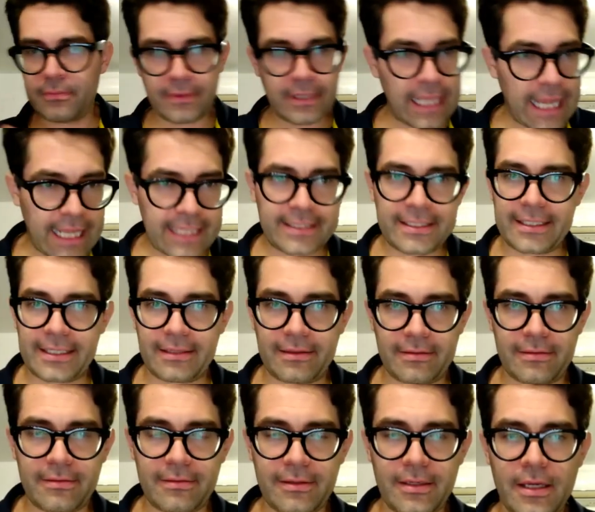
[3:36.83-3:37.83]
That's it.
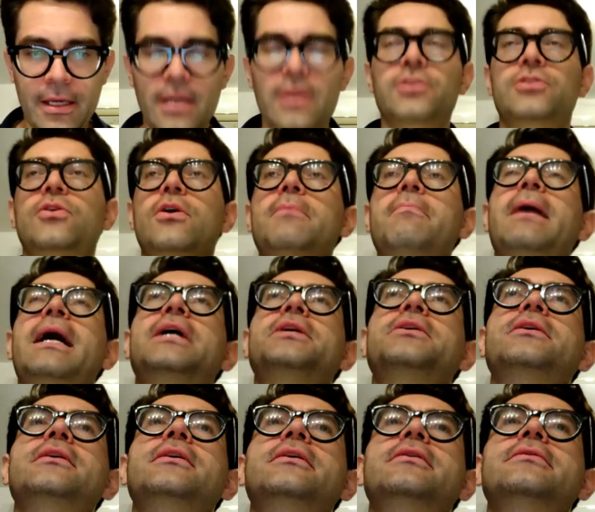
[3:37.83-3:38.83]
So
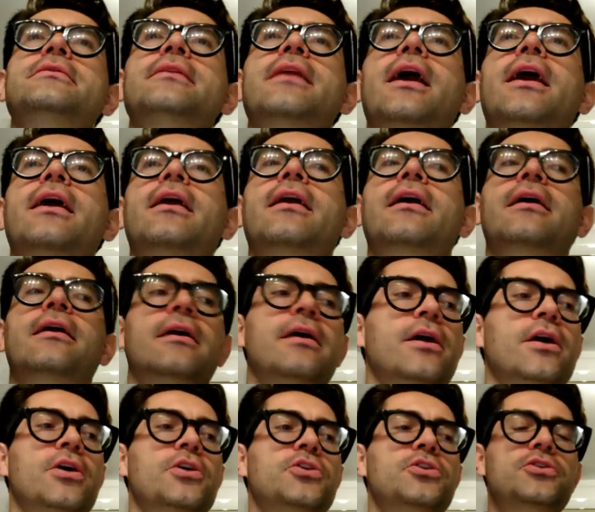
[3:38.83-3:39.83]
imagine it's like
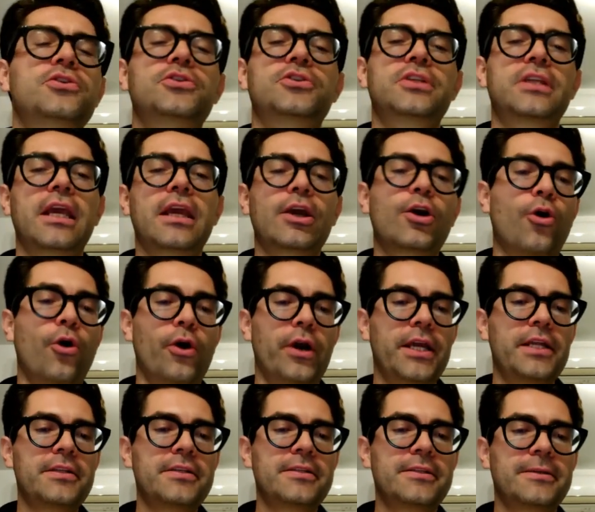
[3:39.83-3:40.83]
you just take
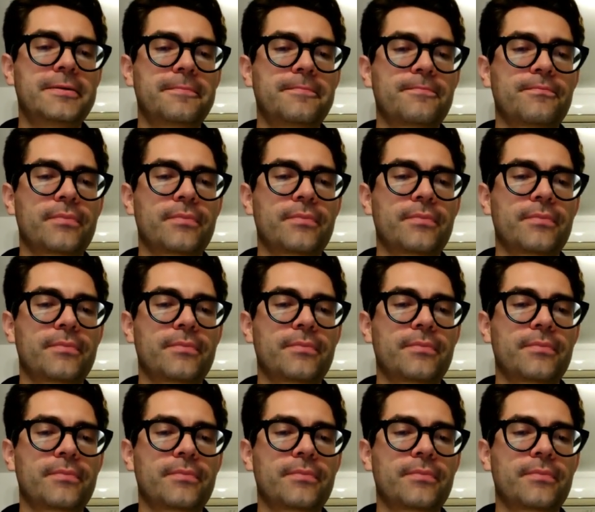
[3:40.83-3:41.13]
coins